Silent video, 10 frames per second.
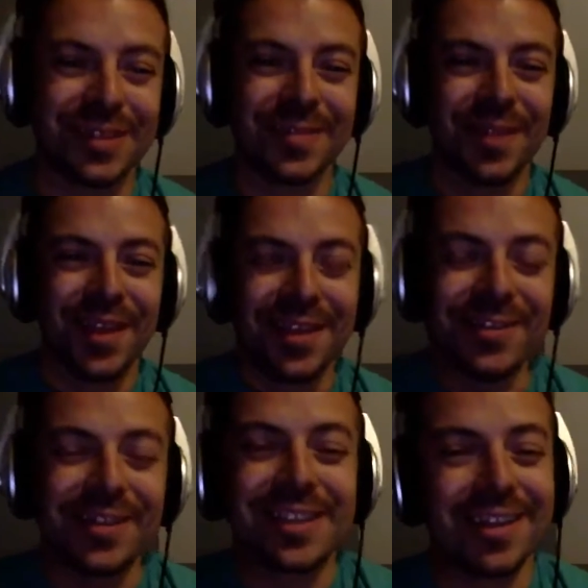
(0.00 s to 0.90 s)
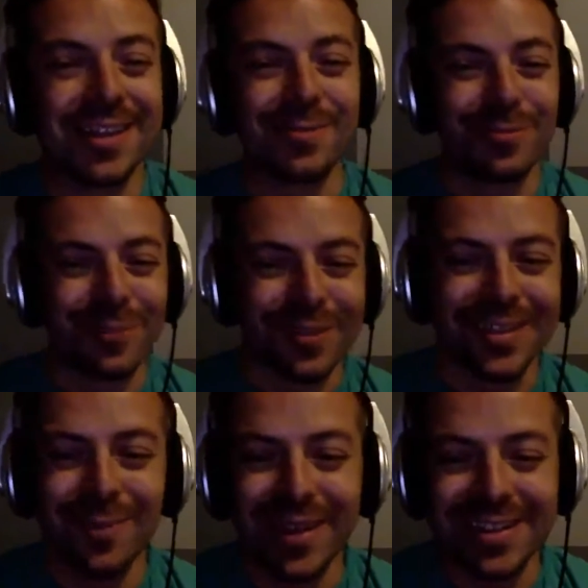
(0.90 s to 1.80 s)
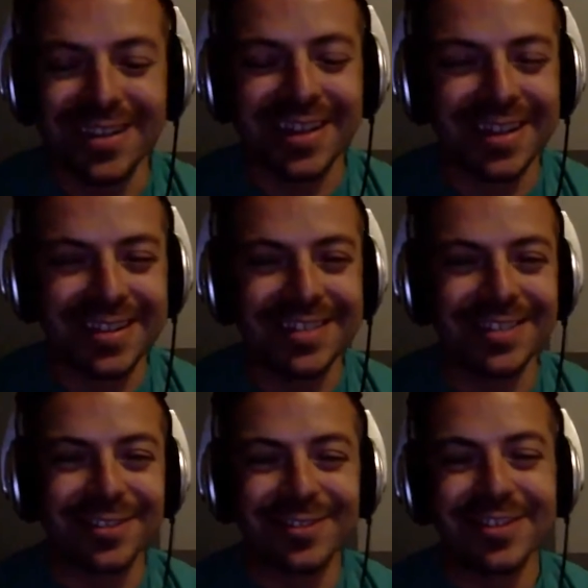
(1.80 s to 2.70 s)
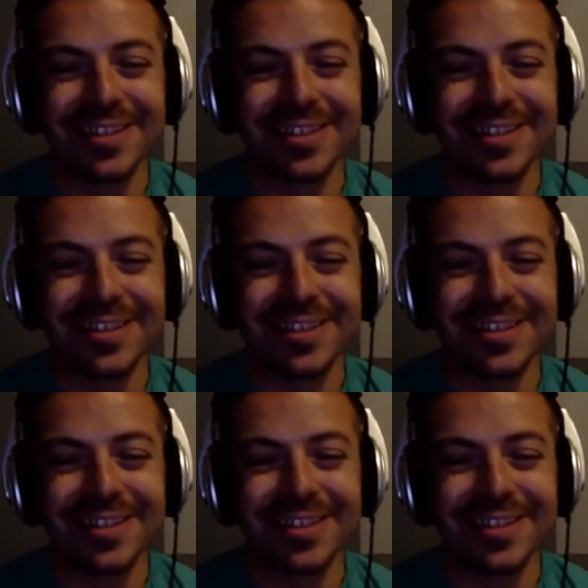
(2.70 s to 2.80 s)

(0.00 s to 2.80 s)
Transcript: and you could tell he really wanted to get into.